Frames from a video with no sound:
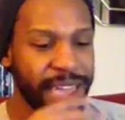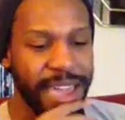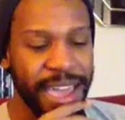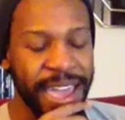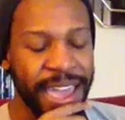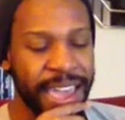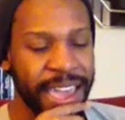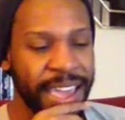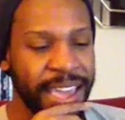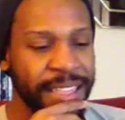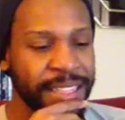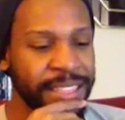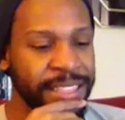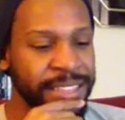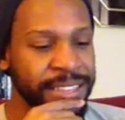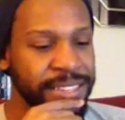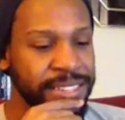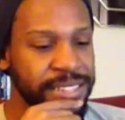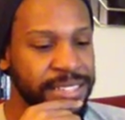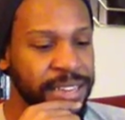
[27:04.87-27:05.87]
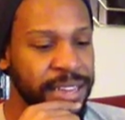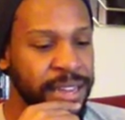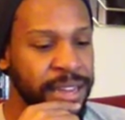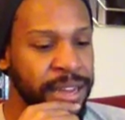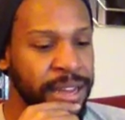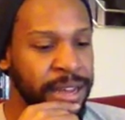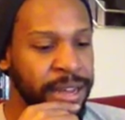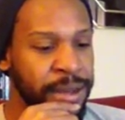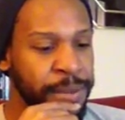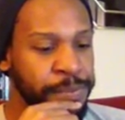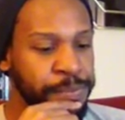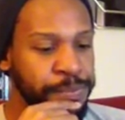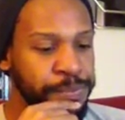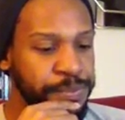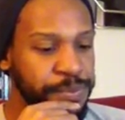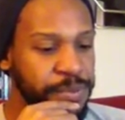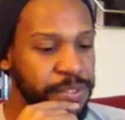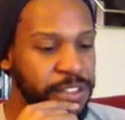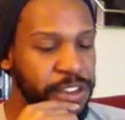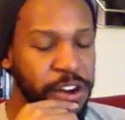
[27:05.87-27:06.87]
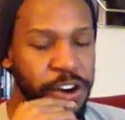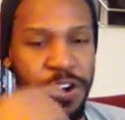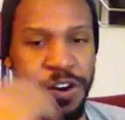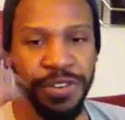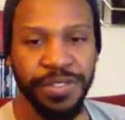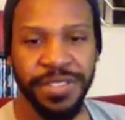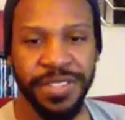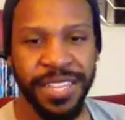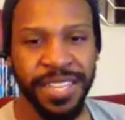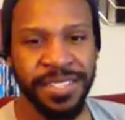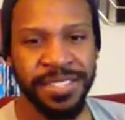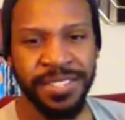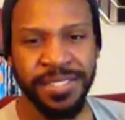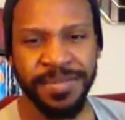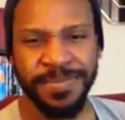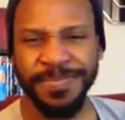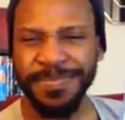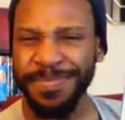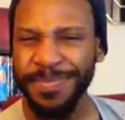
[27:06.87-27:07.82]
and this curse that's